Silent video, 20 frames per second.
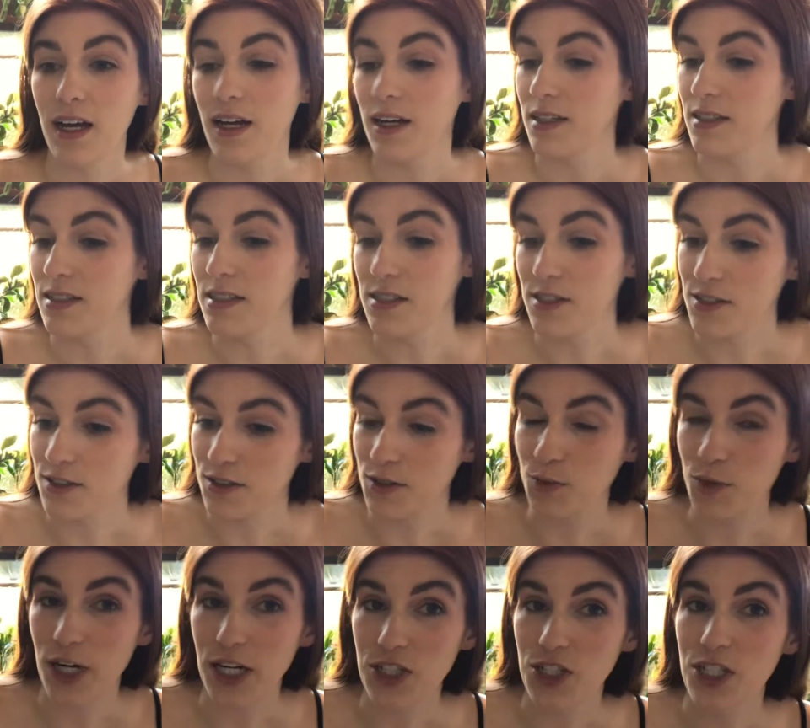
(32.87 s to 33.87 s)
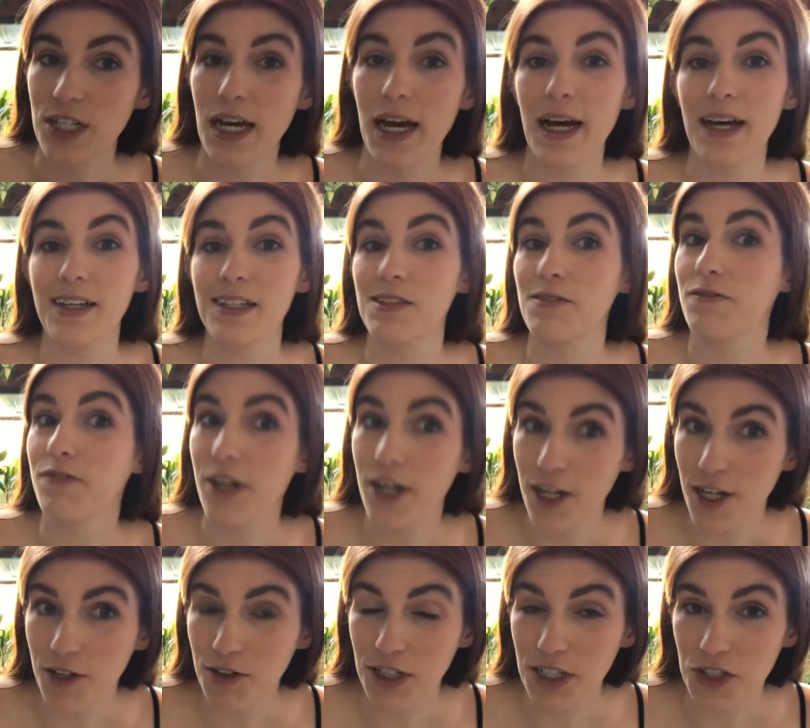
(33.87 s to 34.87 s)
seasonal depression has
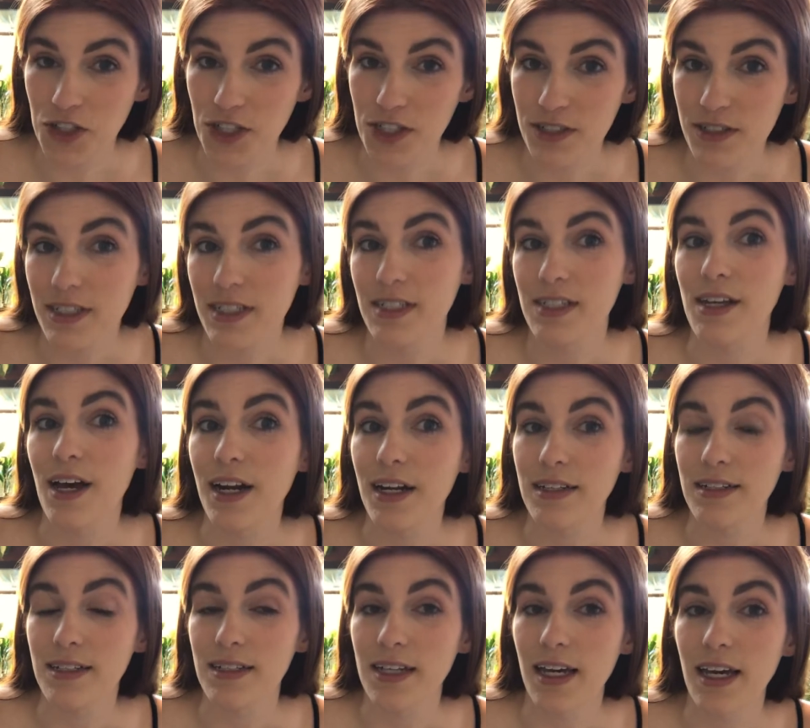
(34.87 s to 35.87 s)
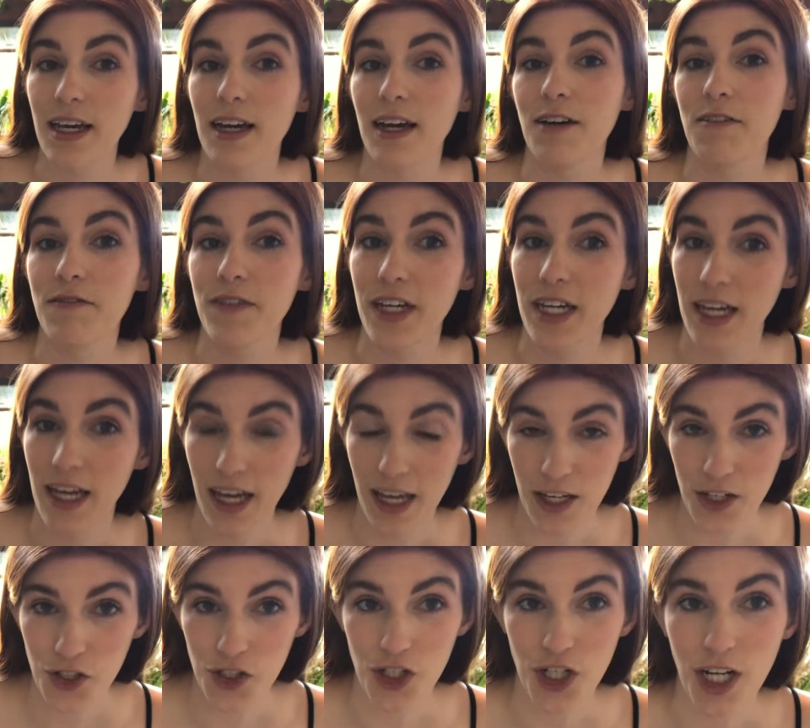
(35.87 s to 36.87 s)
very graciously decided to take a
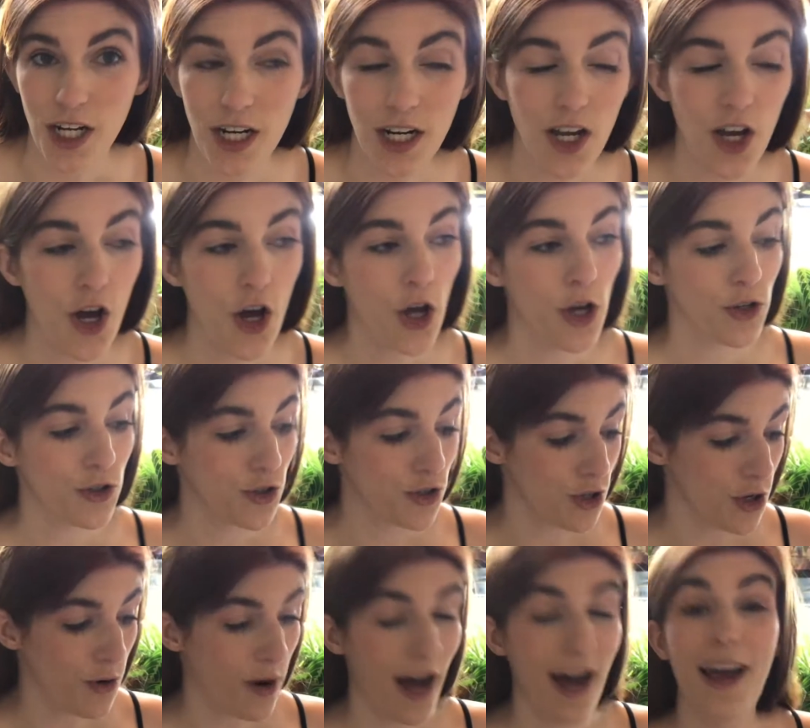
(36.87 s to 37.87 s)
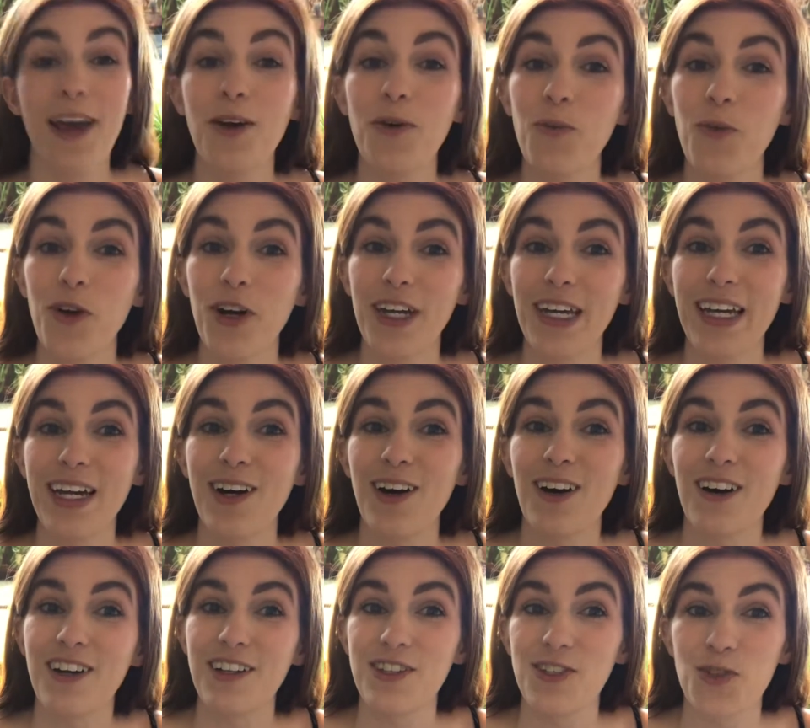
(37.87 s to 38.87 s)
vacation. So I am working
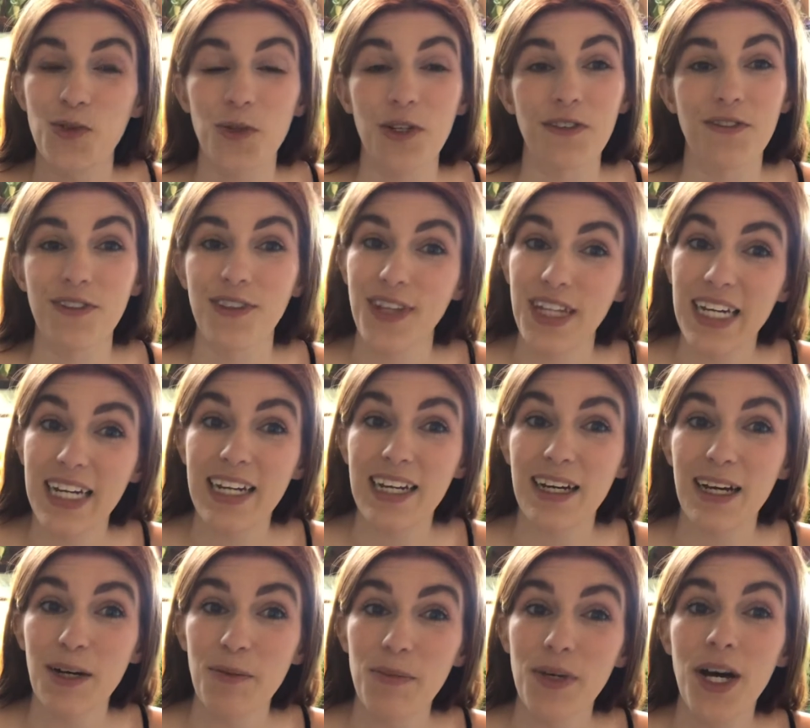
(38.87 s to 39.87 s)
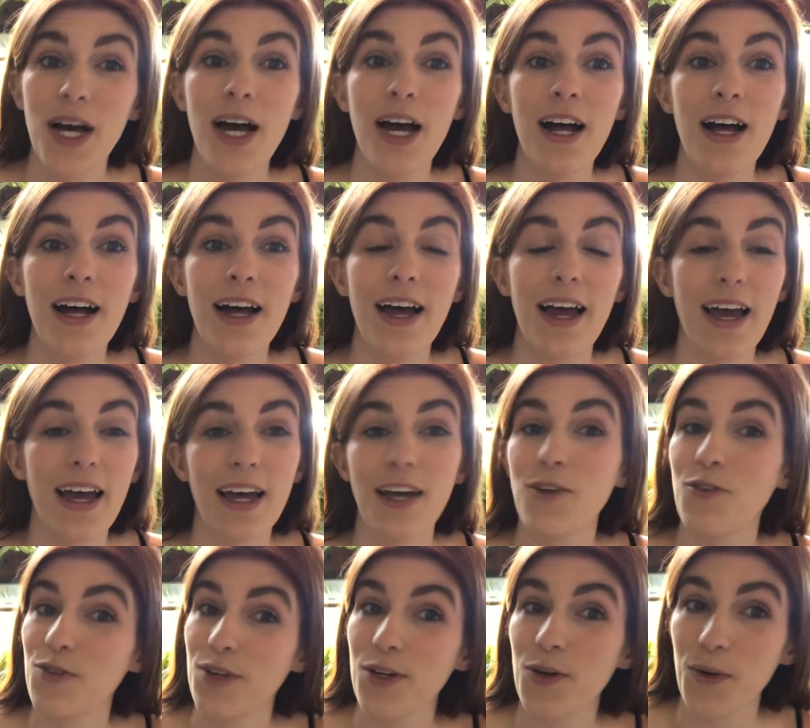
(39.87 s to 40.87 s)
on sort of cleaning up
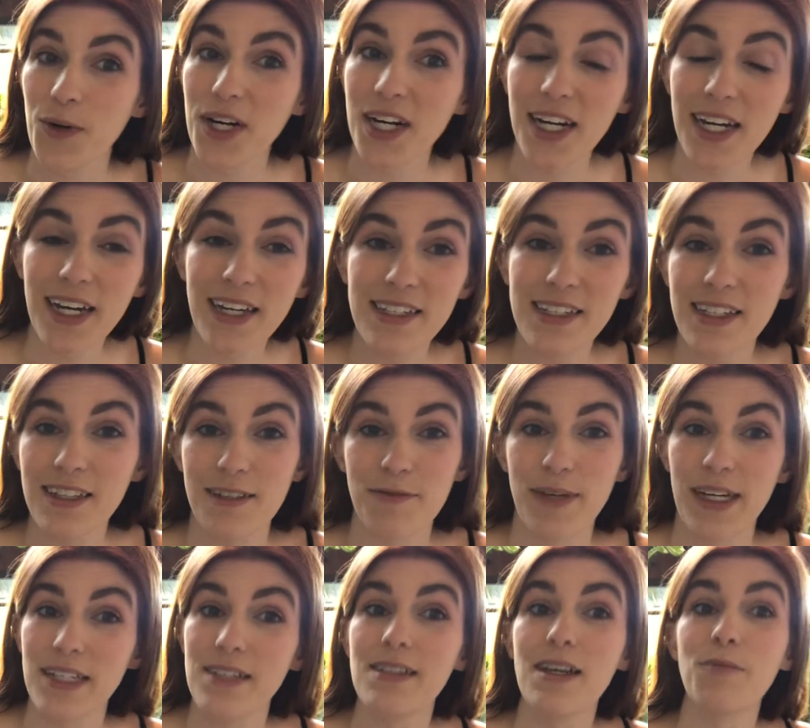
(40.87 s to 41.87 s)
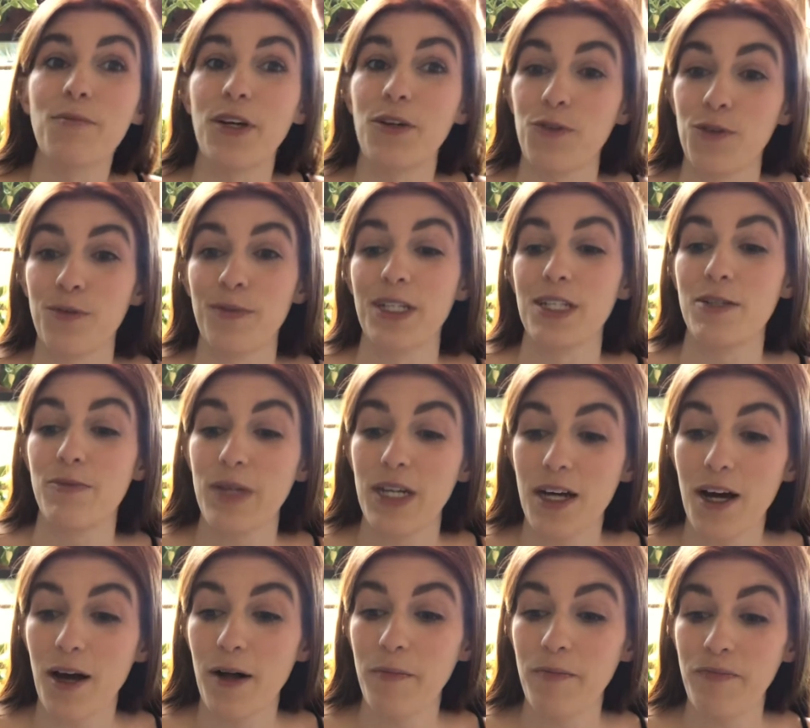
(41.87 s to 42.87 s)
and reorganizing the mess that my room has
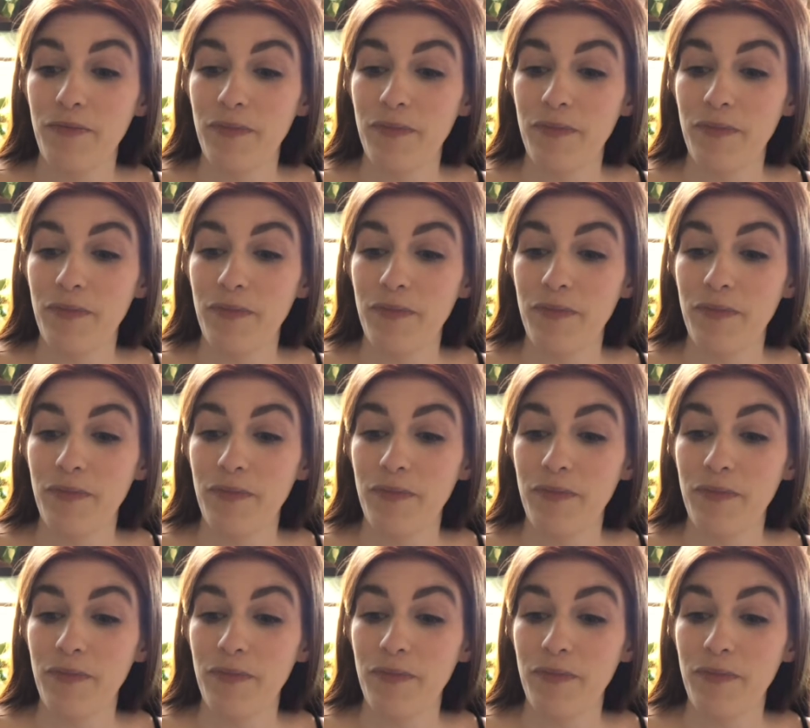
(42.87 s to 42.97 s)
become.